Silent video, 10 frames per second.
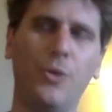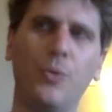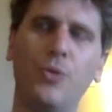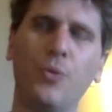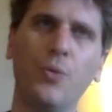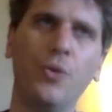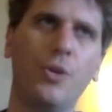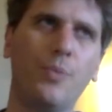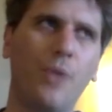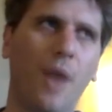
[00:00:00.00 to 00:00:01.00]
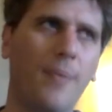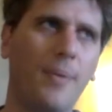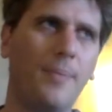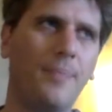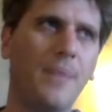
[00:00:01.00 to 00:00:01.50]
The, the root of the
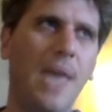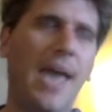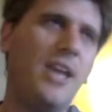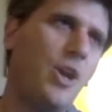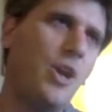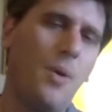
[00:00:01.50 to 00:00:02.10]
problem, and you know,